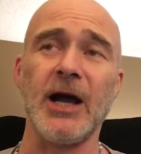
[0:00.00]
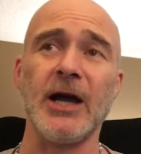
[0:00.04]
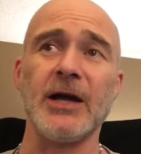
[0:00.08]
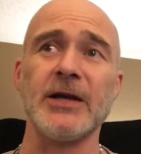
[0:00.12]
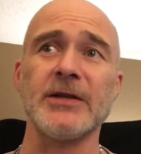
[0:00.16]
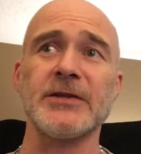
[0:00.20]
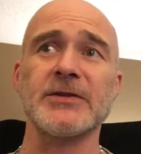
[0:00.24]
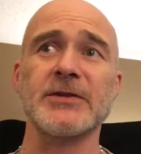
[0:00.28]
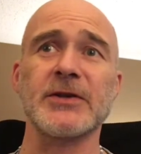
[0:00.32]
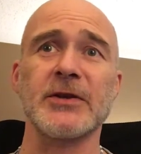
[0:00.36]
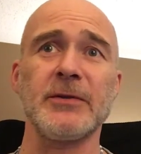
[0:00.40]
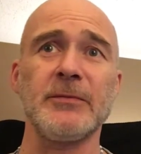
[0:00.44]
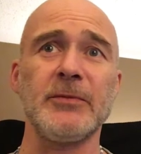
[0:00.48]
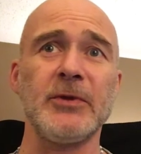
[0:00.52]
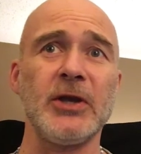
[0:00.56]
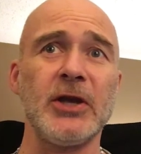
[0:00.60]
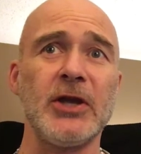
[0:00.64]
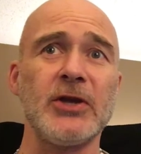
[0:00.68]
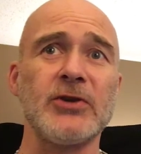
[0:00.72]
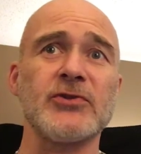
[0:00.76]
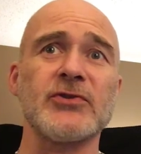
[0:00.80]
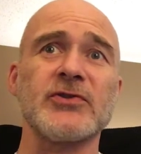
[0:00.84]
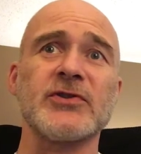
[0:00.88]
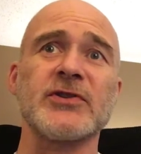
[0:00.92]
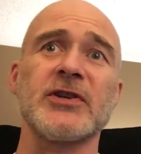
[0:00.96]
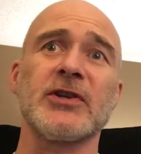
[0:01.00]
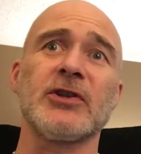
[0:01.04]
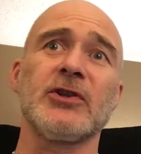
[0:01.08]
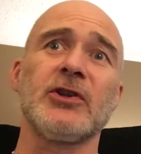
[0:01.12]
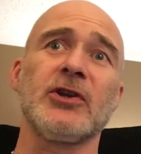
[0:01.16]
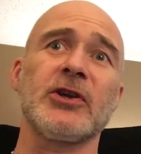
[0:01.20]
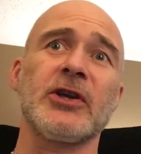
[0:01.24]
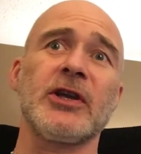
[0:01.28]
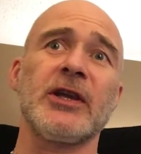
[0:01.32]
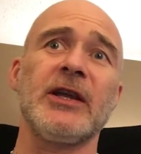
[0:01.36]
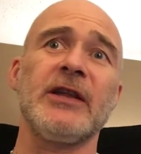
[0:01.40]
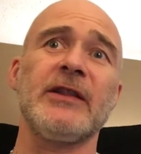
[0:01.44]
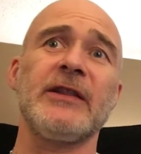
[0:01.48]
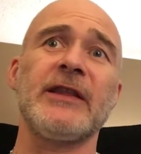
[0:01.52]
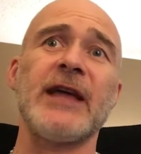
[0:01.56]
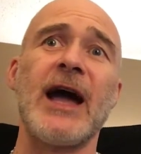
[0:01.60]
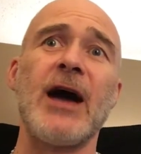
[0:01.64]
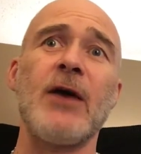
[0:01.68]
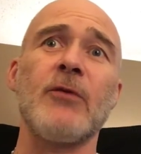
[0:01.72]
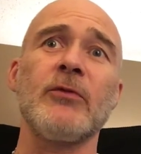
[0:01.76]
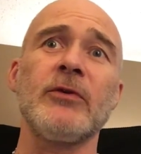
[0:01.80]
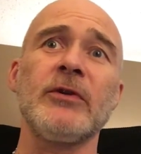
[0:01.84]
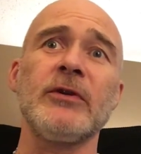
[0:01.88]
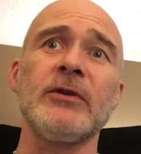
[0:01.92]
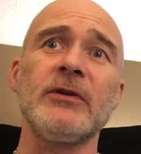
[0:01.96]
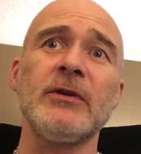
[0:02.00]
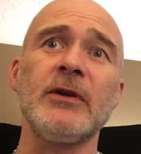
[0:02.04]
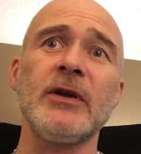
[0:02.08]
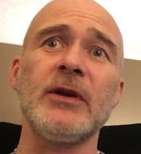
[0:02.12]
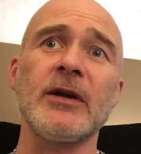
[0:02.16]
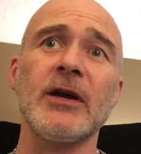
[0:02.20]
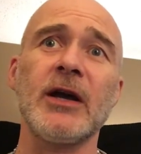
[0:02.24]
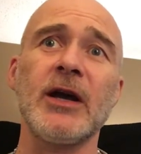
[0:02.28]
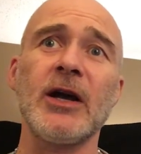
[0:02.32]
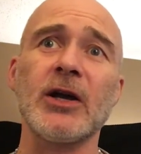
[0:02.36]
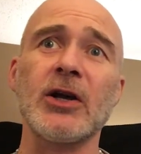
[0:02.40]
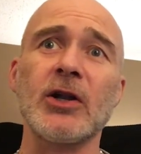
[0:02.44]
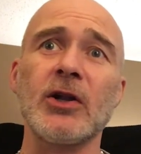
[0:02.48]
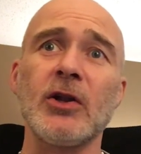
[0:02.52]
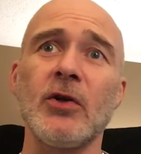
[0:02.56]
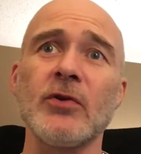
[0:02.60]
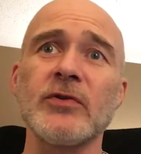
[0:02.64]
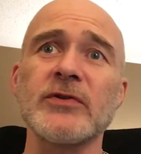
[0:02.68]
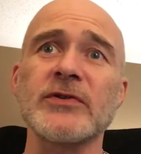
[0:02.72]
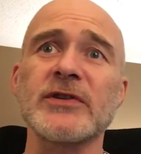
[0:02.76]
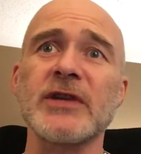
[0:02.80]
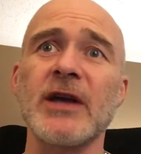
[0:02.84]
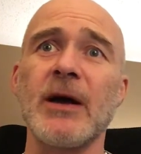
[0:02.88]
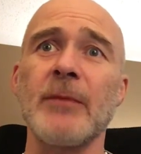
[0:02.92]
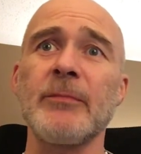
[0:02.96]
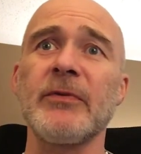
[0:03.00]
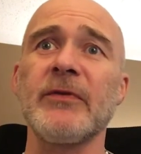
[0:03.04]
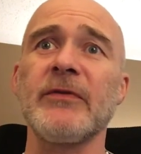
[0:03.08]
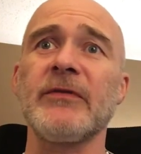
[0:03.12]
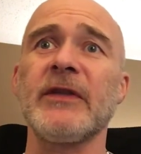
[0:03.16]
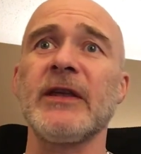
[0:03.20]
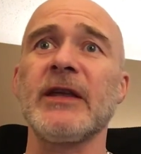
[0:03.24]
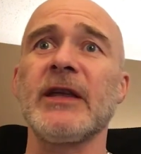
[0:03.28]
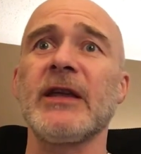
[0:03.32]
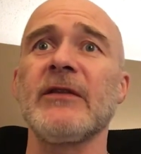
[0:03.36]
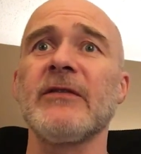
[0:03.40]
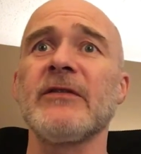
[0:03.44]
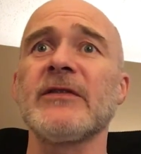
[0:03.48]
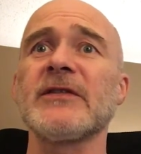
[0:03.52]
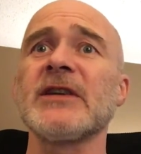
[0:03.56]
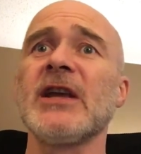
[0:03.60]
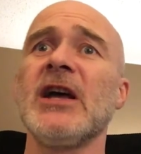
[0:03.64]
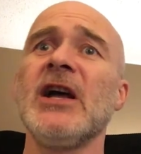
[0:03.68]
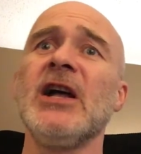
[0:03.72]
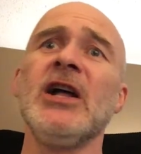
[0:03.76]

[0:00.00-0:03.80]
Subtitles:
It's going to be interesting looking at that one close up if they give us.